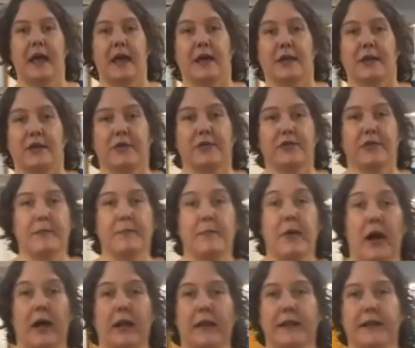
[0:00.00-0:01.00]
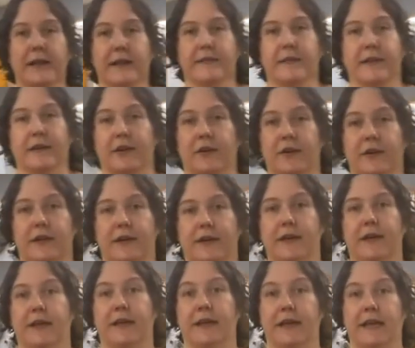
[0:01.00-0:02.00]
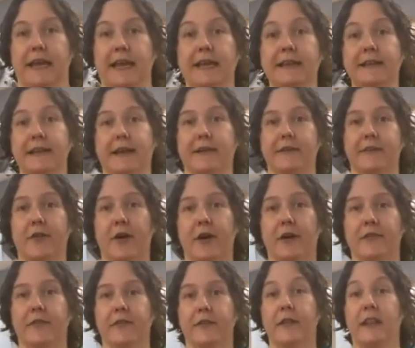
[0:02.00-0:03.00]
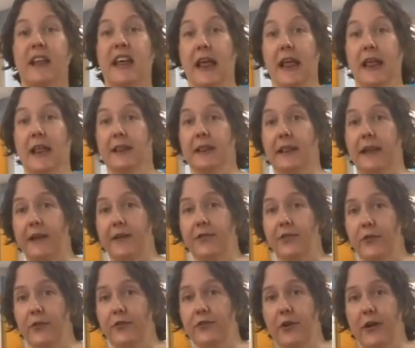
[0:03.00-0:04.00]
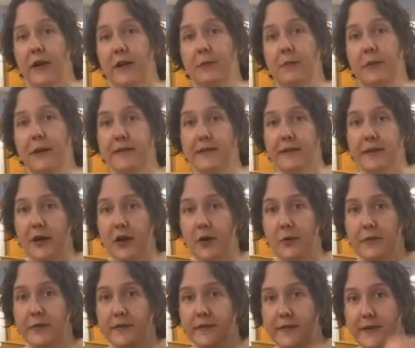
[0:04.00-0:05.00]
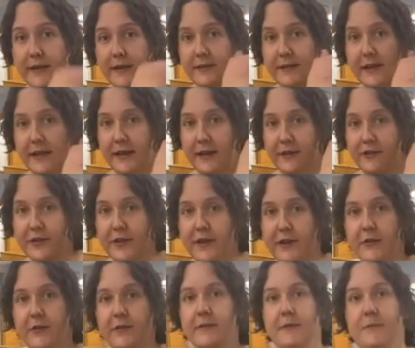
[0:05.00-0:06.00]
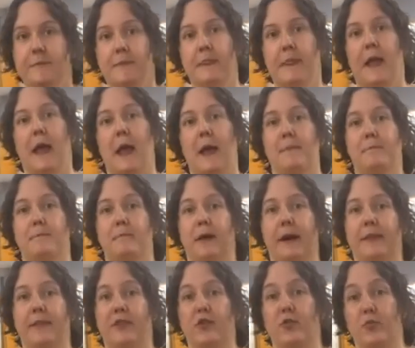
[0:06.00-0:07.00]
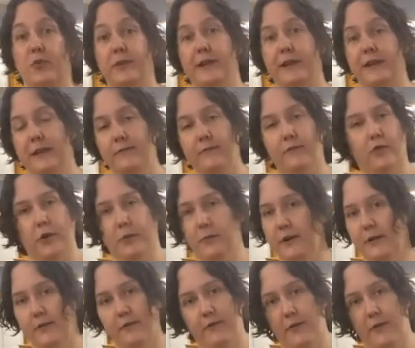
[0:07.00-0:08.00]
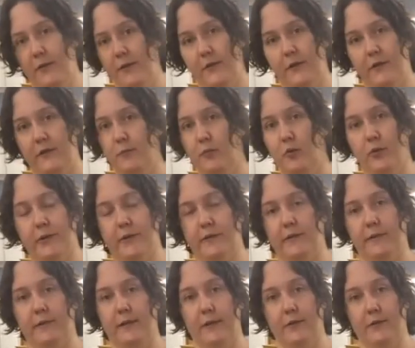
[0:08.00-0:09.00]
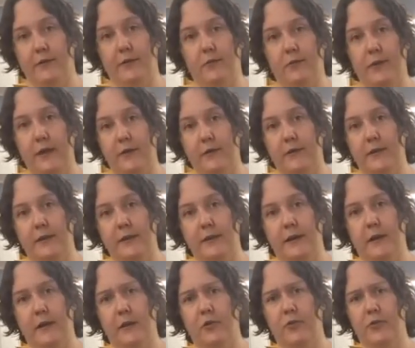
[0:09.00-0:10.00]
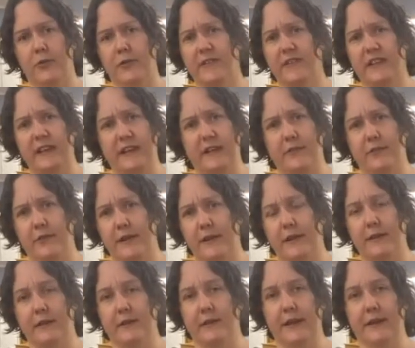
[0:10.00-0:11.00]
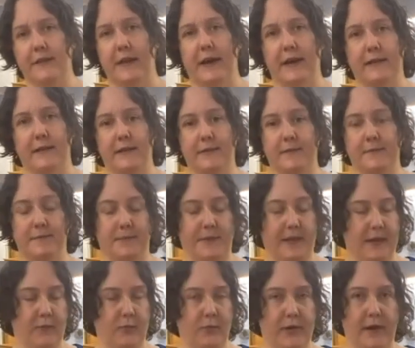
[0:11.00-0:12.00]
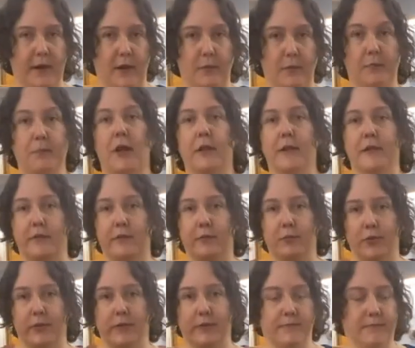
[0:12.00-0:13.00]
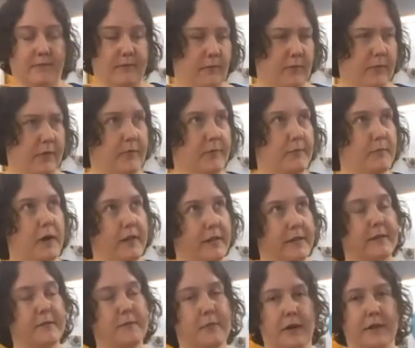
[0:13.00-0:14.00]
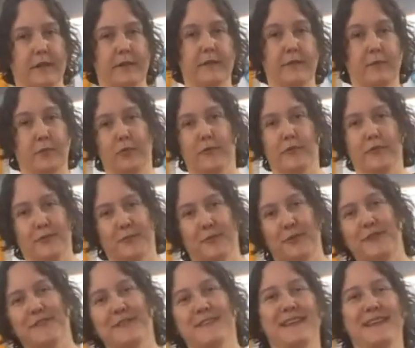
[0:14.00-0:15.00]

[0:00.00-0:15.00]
Usually pollen is a good index fossil, like those trilobites, it helped us date the age layers, but there weren't informative spores in there, so we couldn't tell, or seeds or anything like that, that would help pollen spores. No, pollen is pollen, spores are spores.